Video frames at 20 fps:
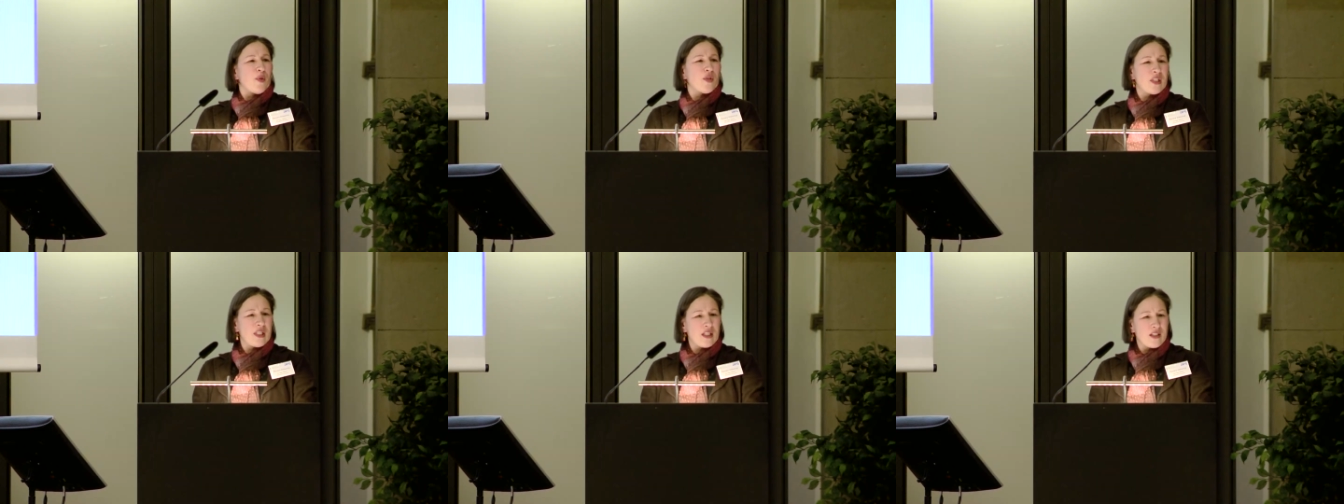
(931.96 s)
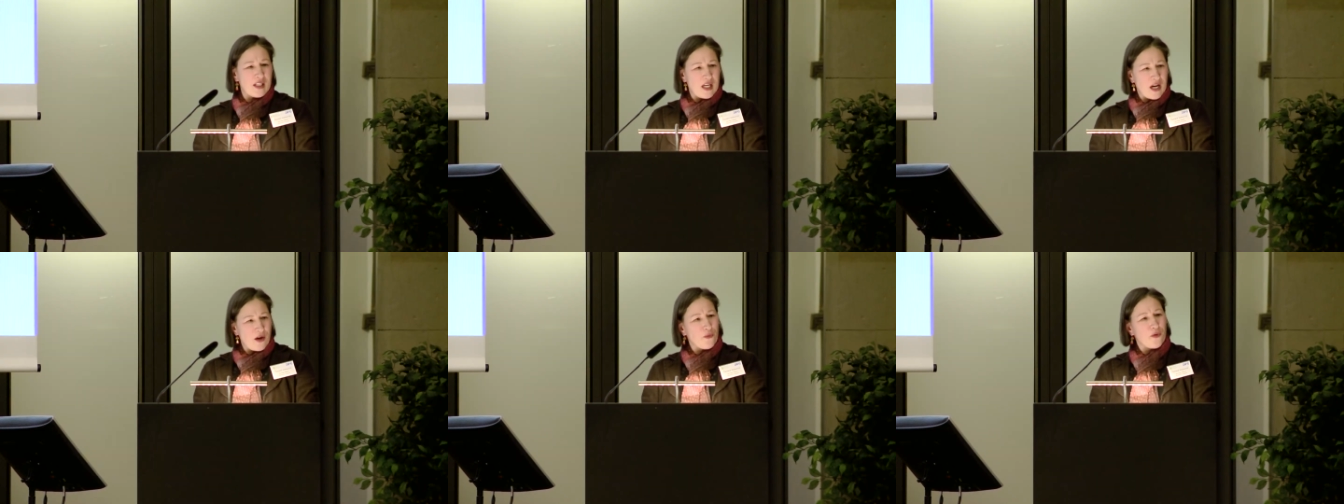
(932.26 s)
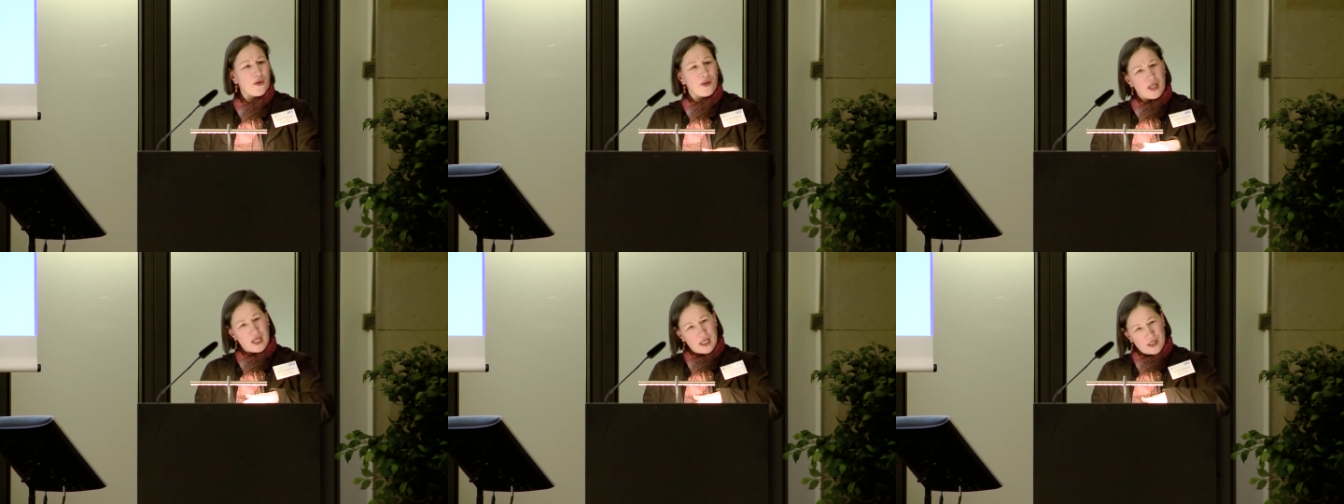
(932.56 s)
but since
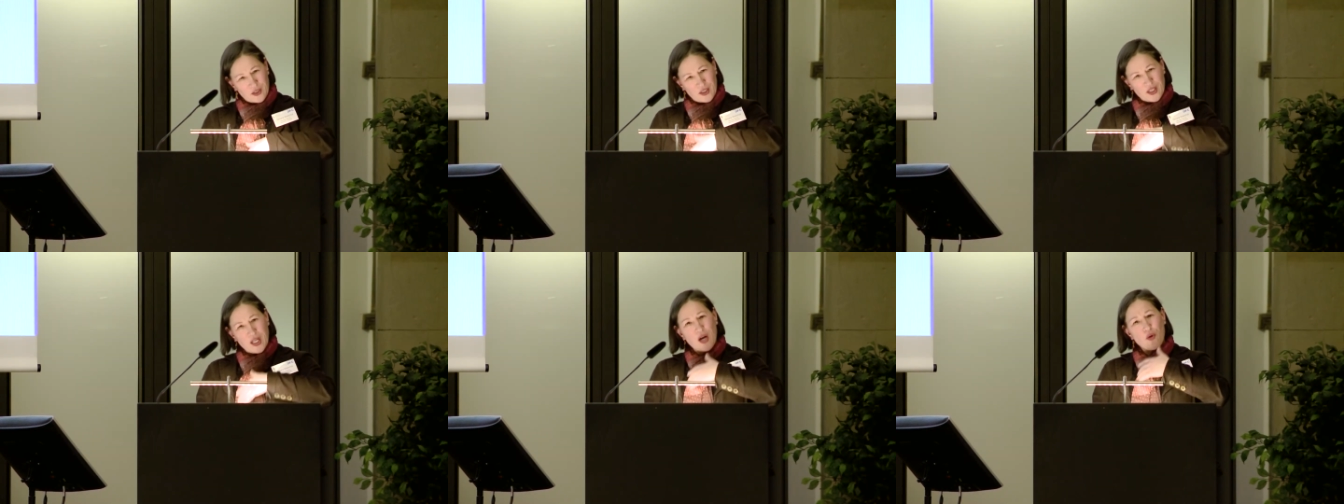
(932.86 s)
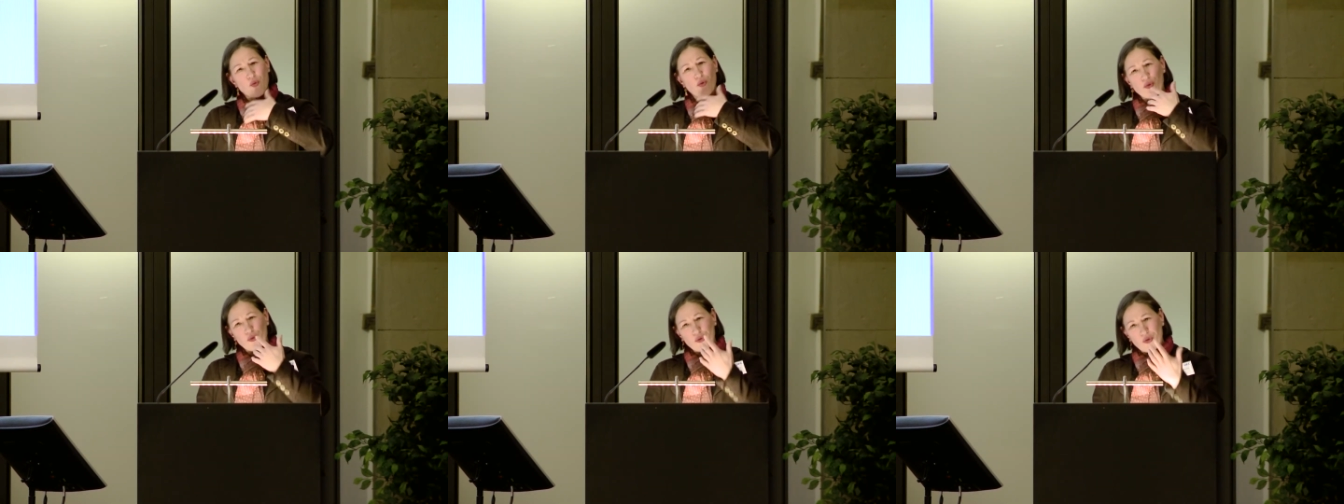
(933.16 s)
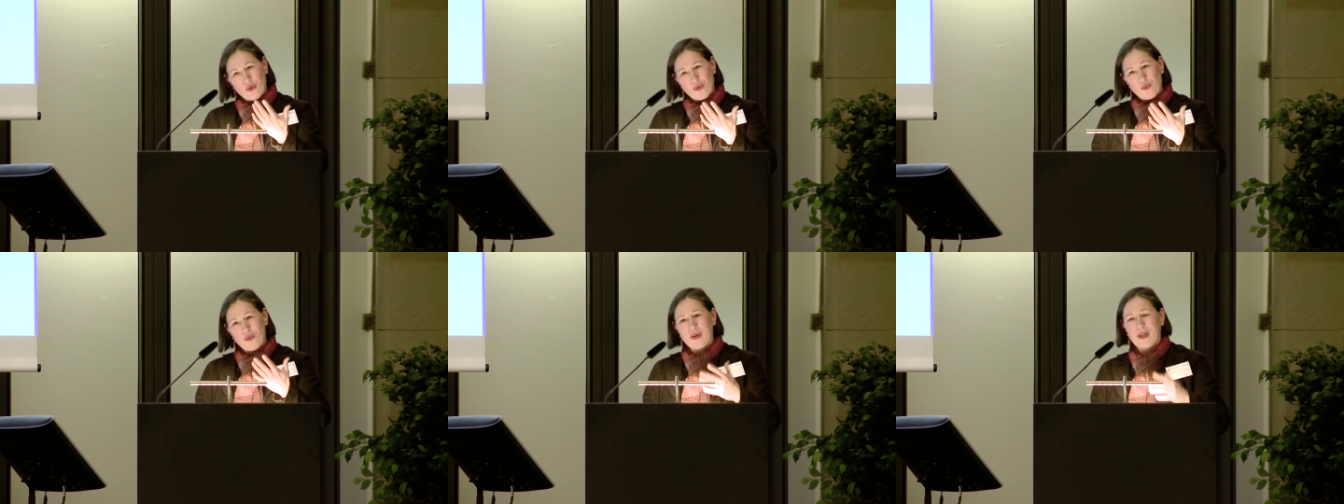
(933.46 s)
everything is now
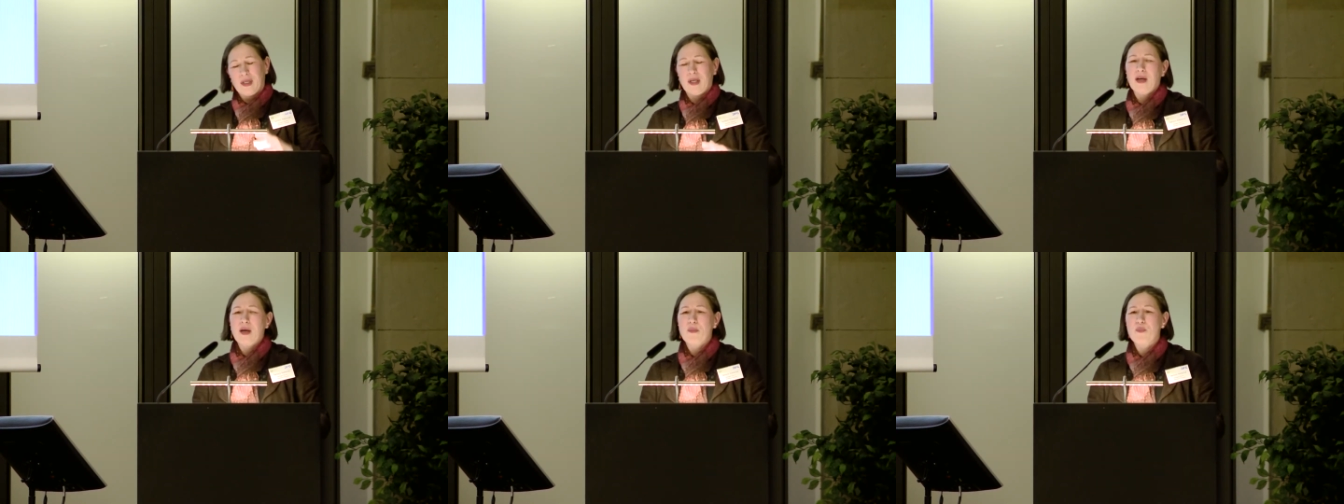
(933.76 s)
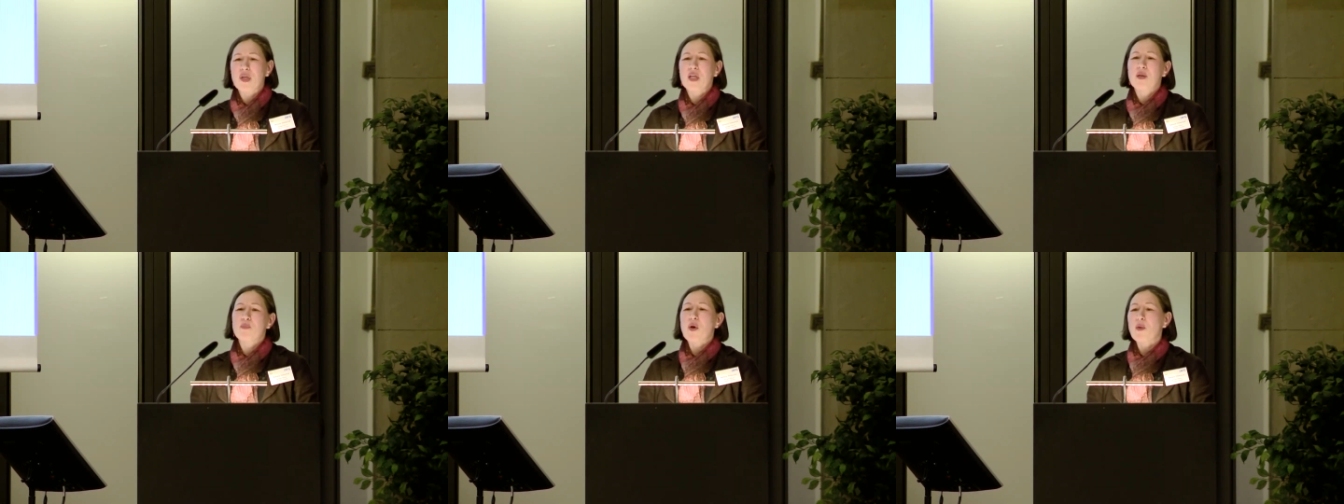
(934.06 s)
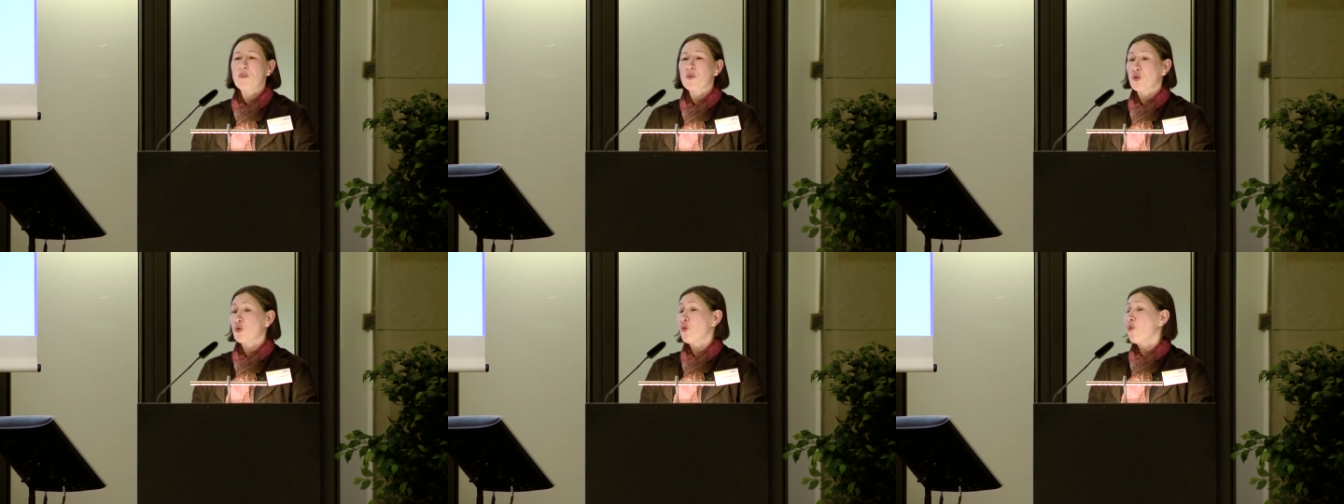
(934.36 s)
also uh, being
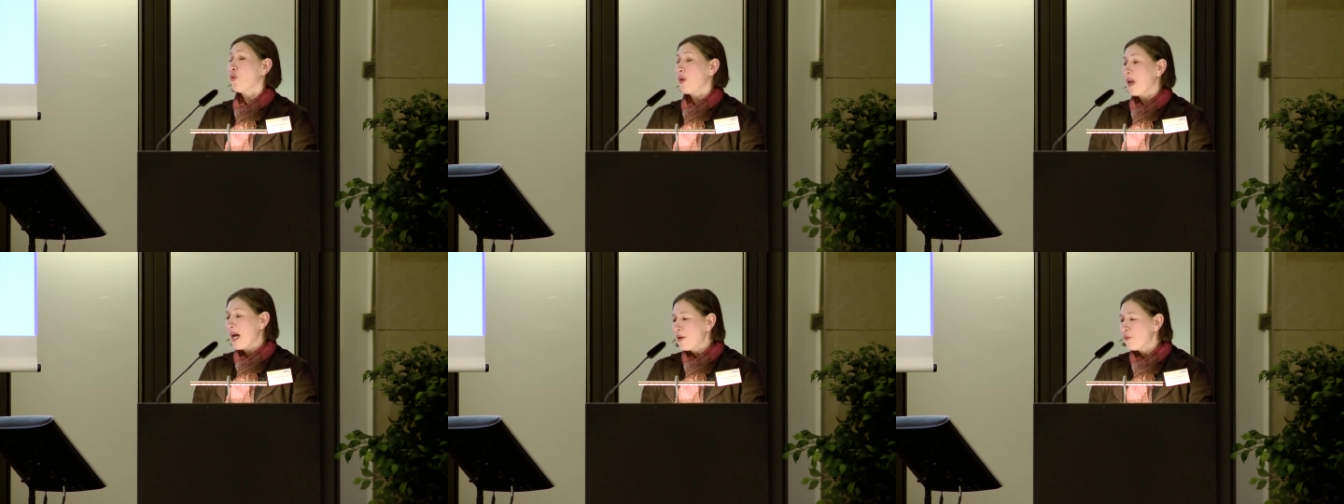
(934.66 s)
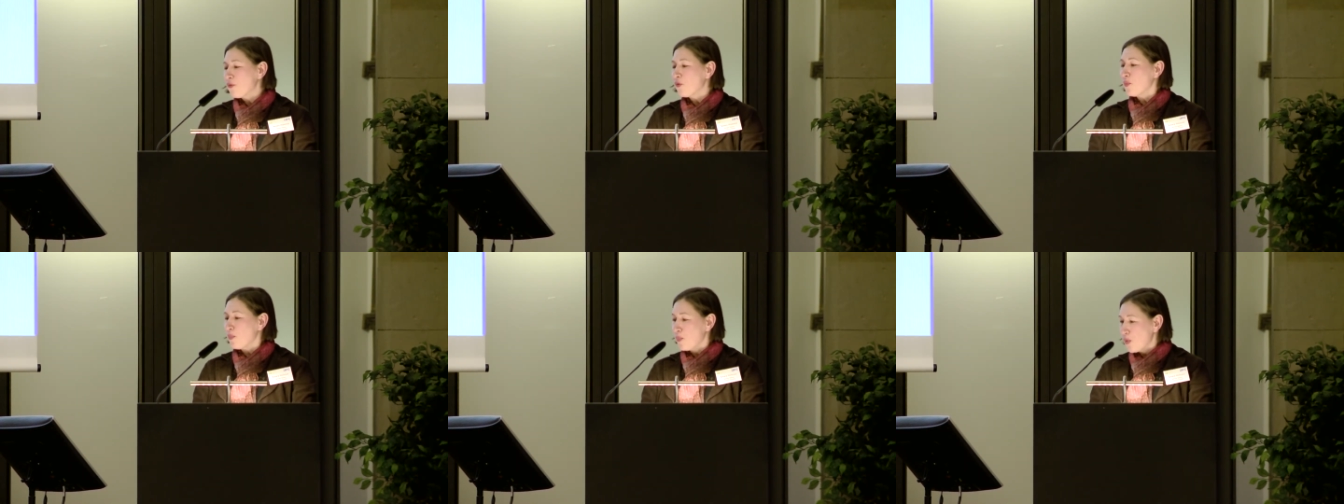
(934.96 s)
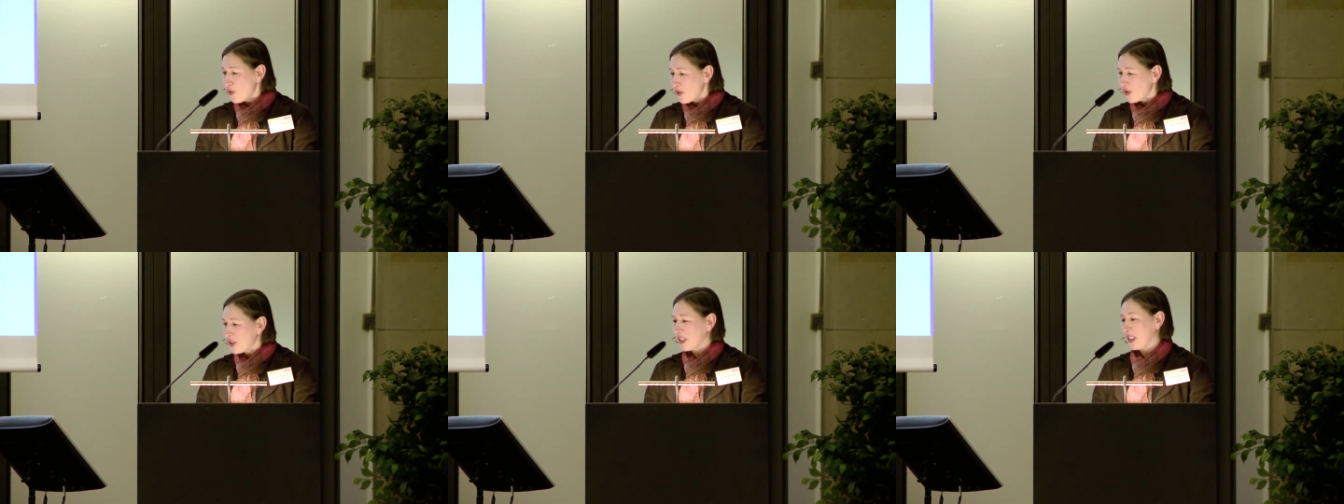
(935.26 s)
published online for
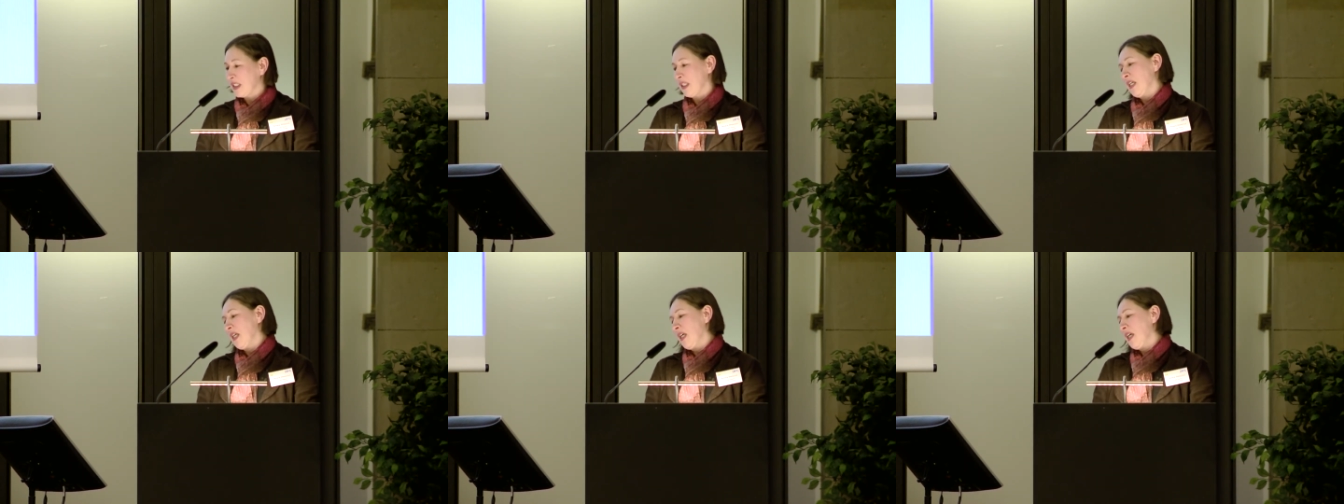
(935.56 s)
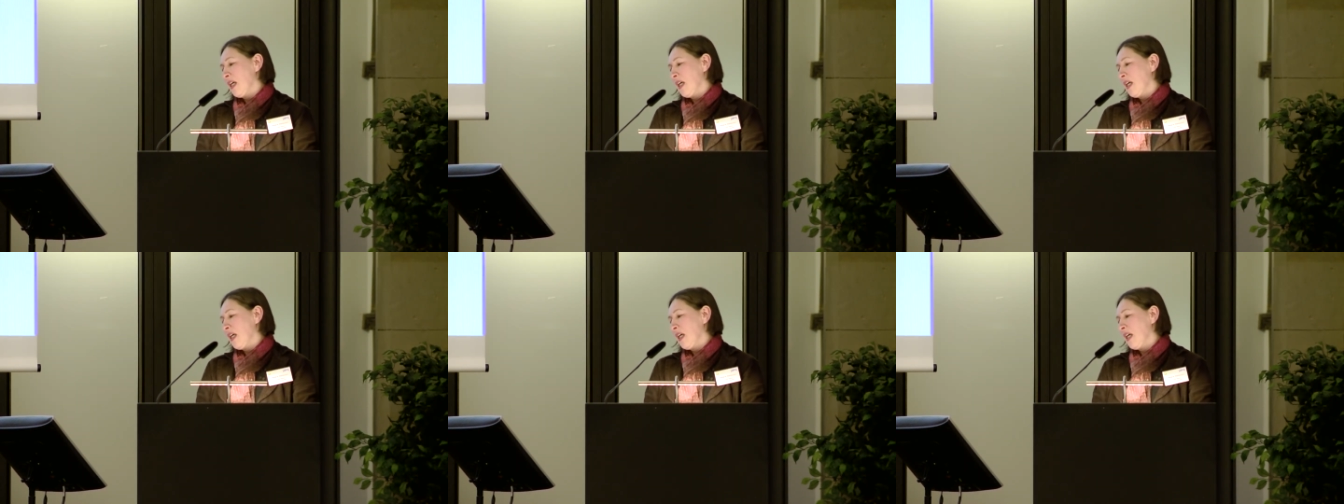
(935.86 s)
books,